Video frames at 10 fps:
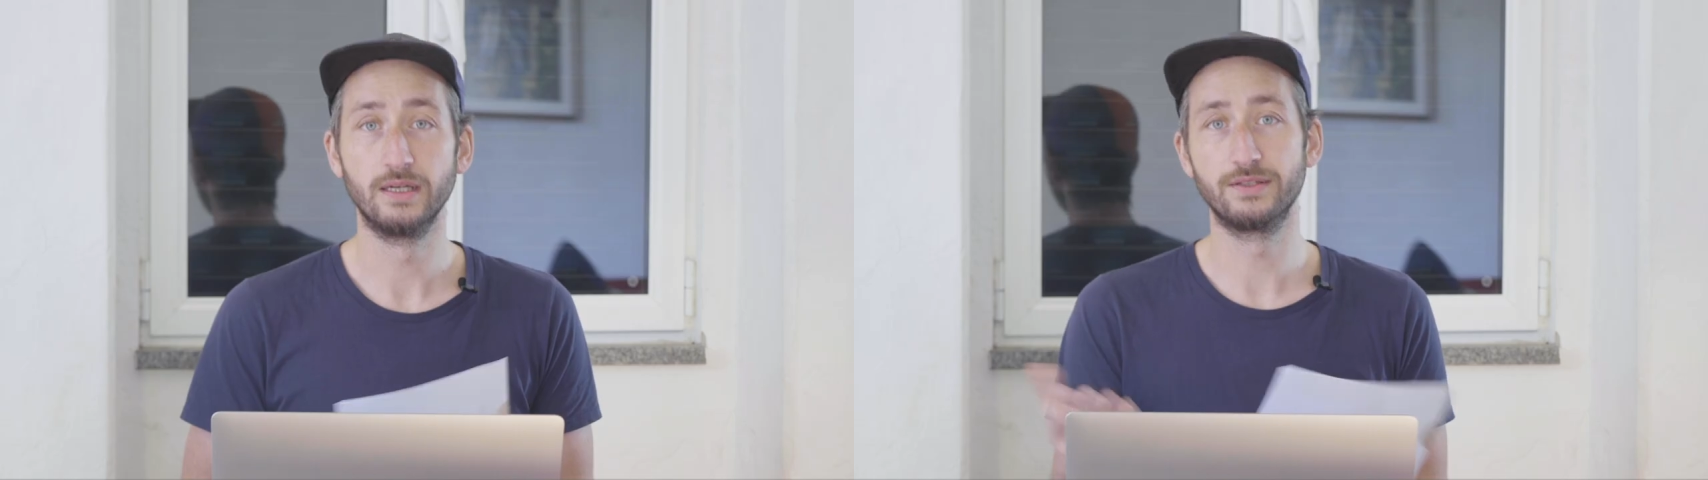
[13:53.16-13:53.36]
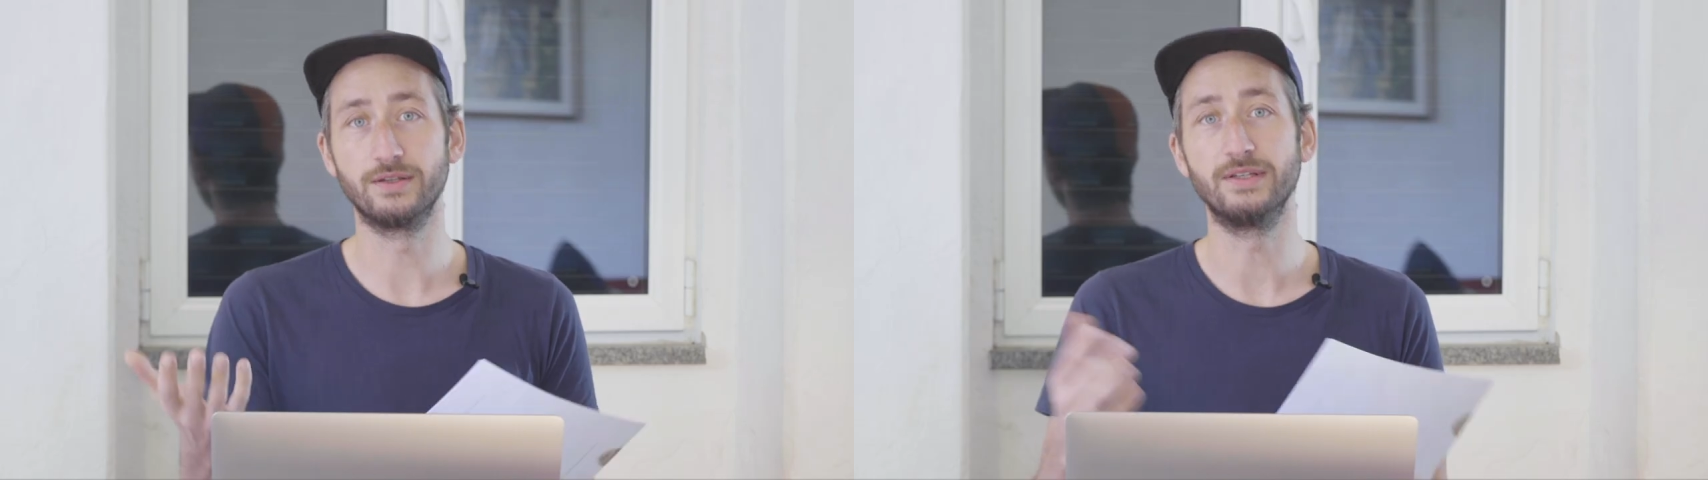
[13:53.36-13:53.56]

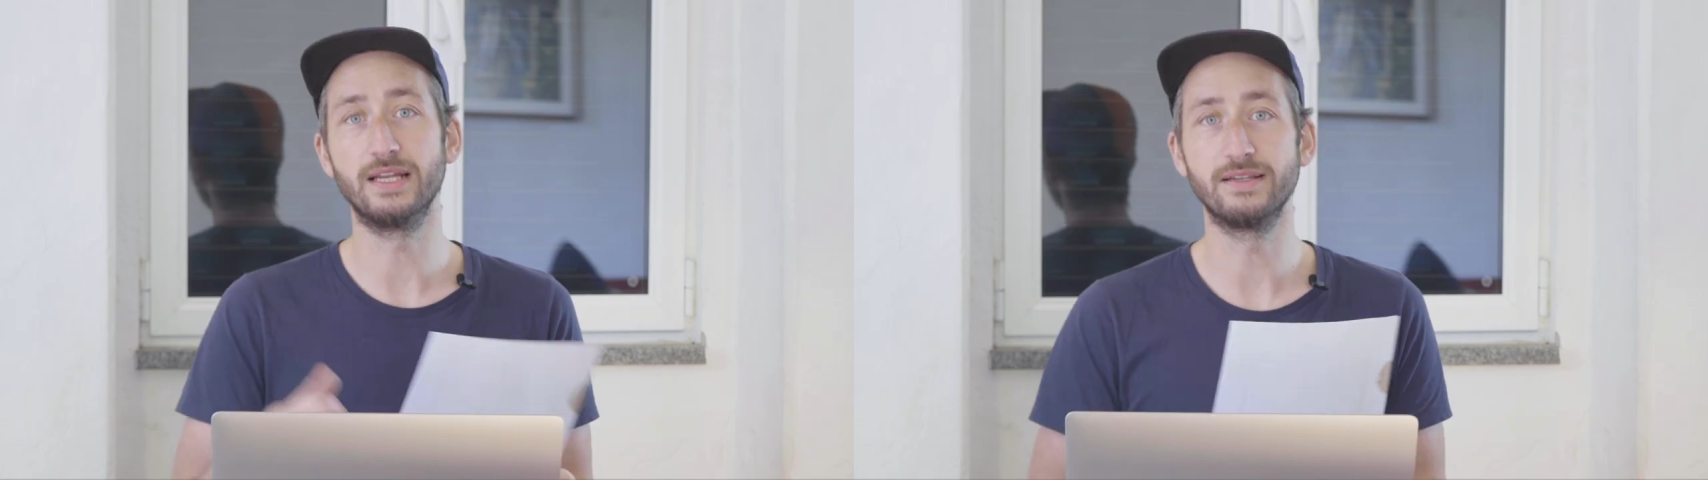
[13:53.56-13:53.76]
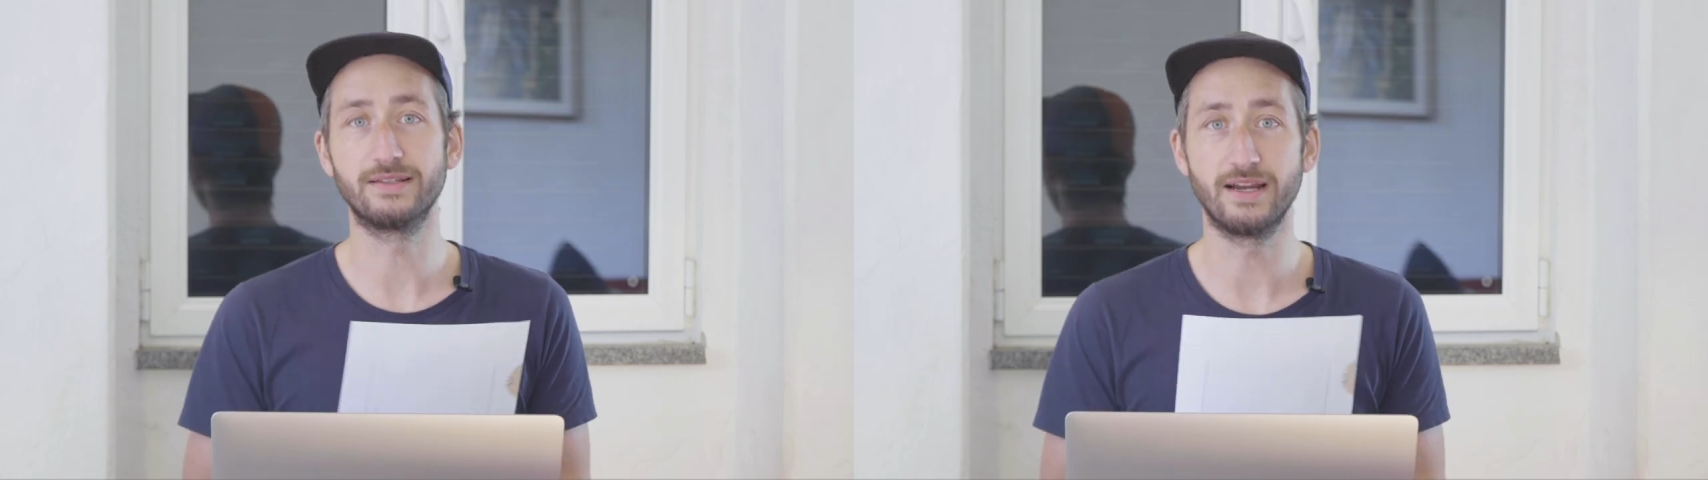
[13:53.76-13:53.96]
So
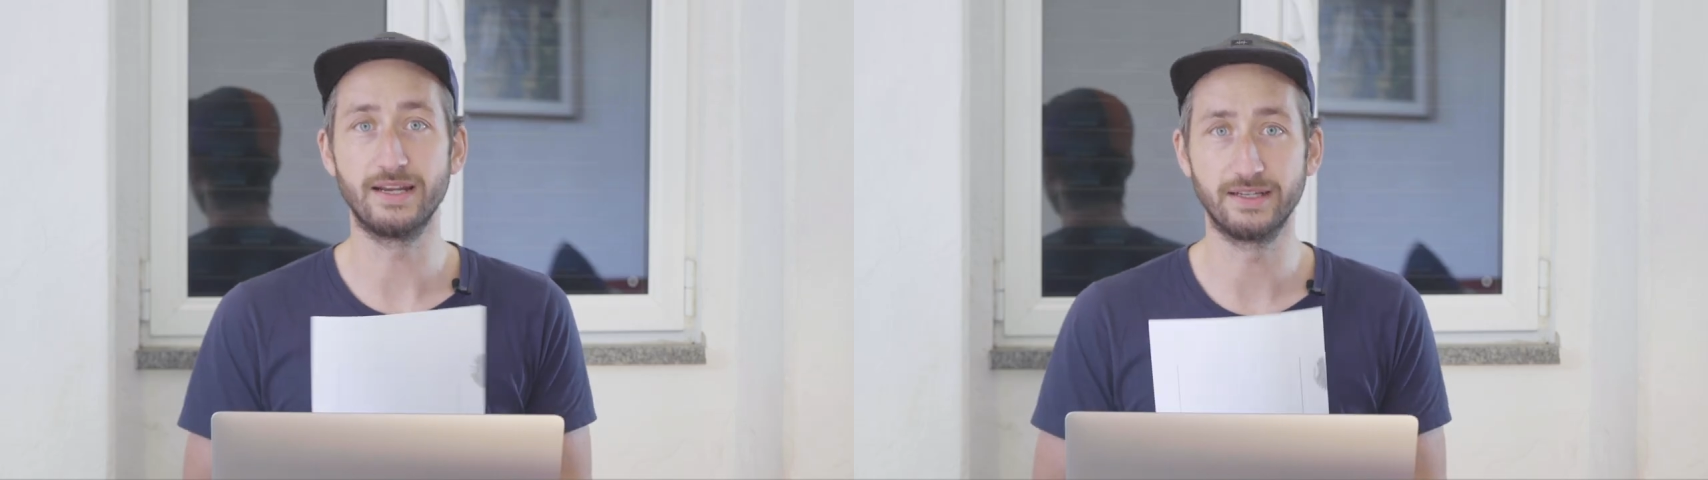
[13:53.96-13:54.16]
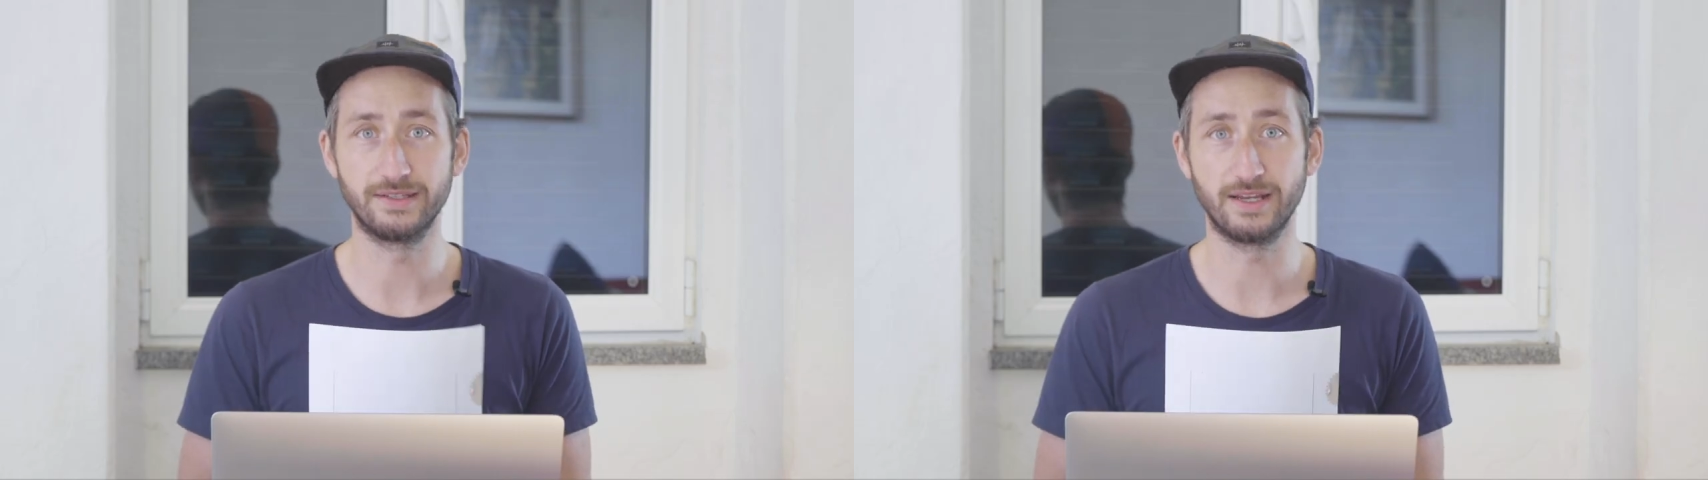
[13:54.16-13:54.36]
then the
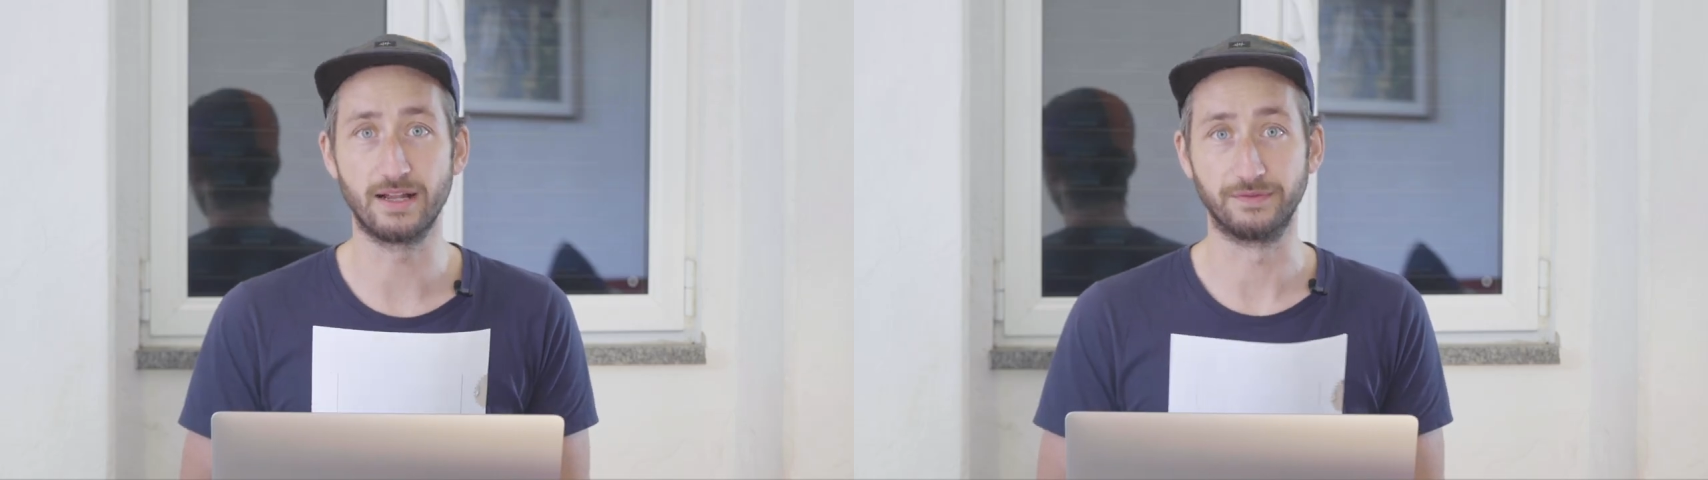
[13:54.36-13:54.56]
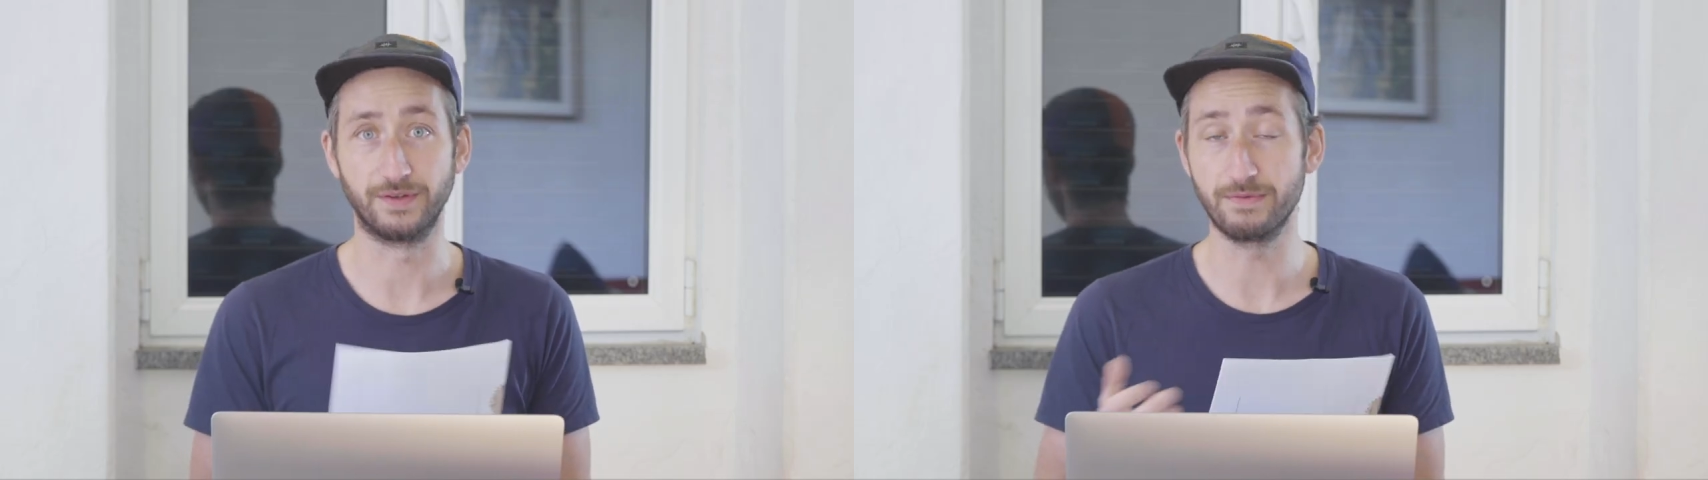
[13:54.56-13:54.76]
signing
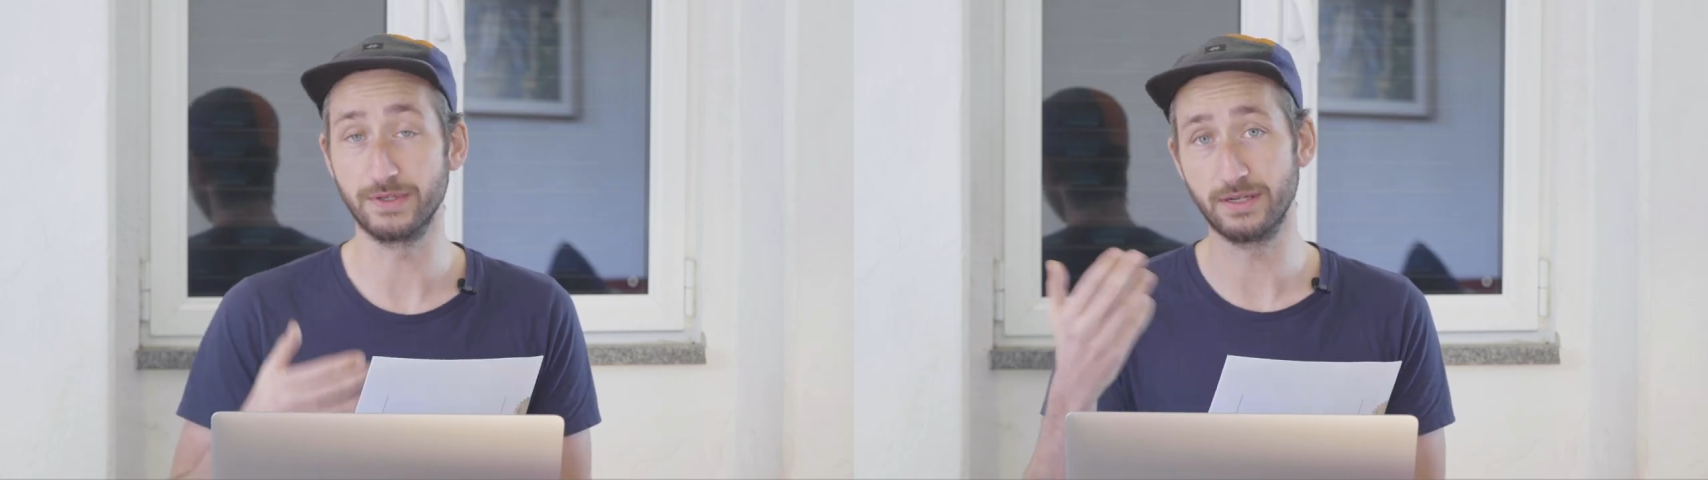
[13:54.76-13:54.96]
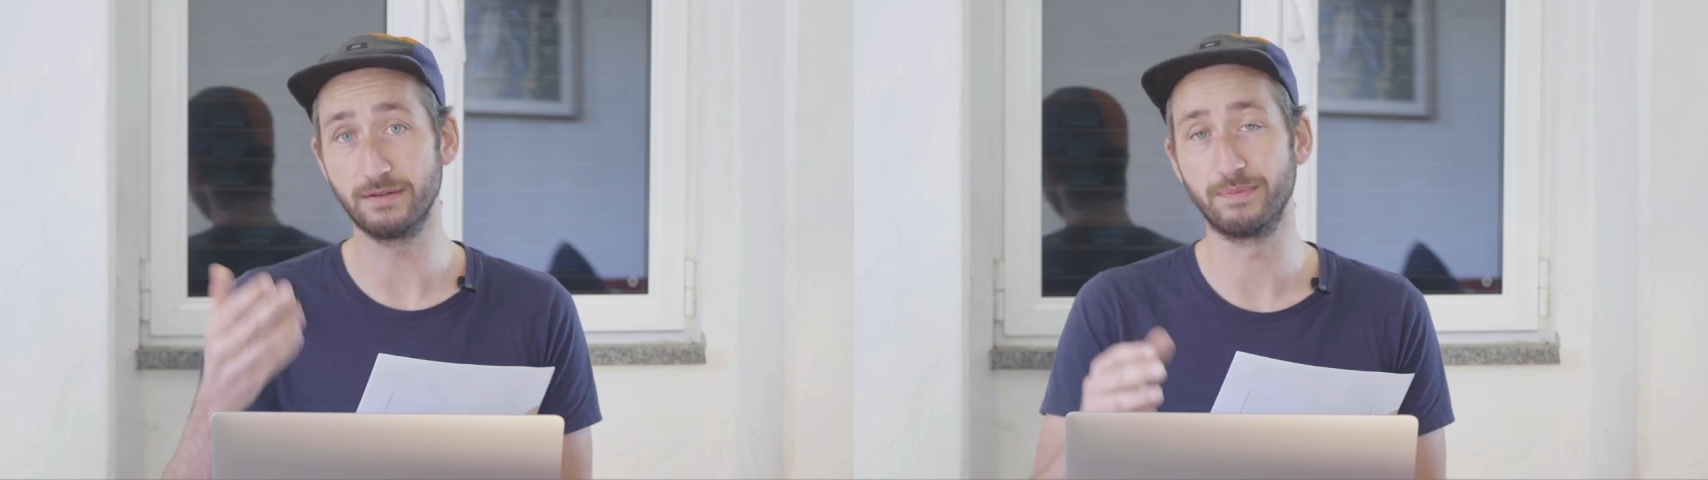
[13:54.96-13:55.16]
itself. I
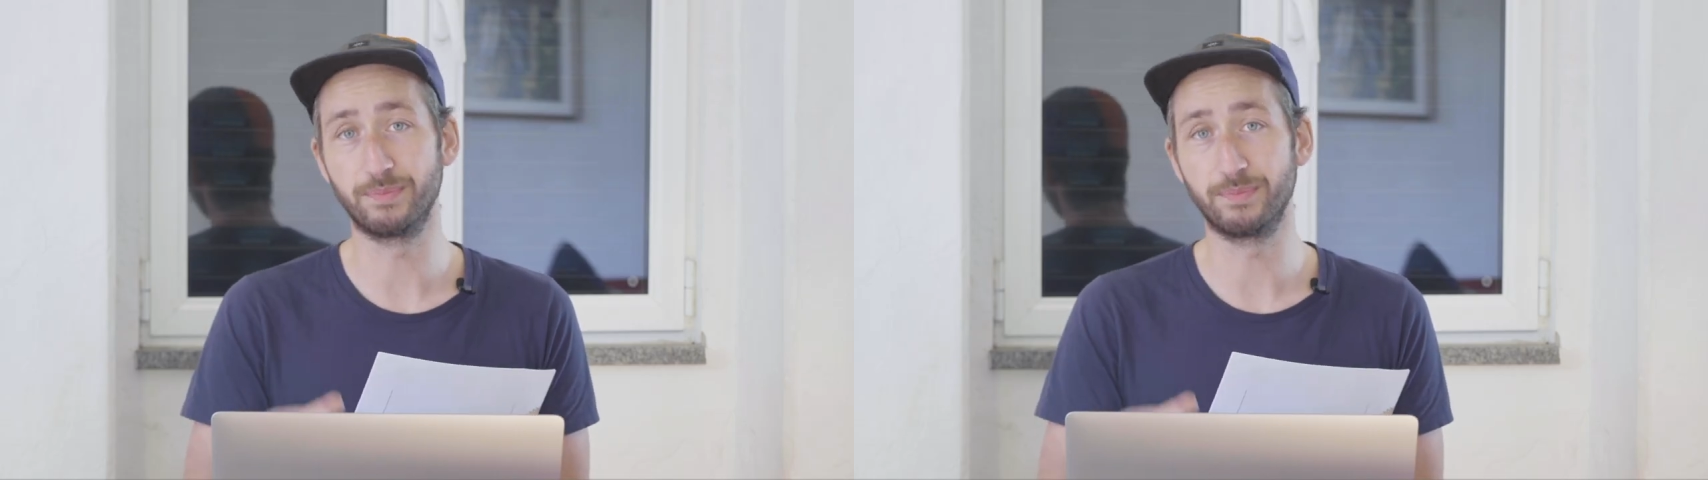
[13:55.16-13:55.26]
was here in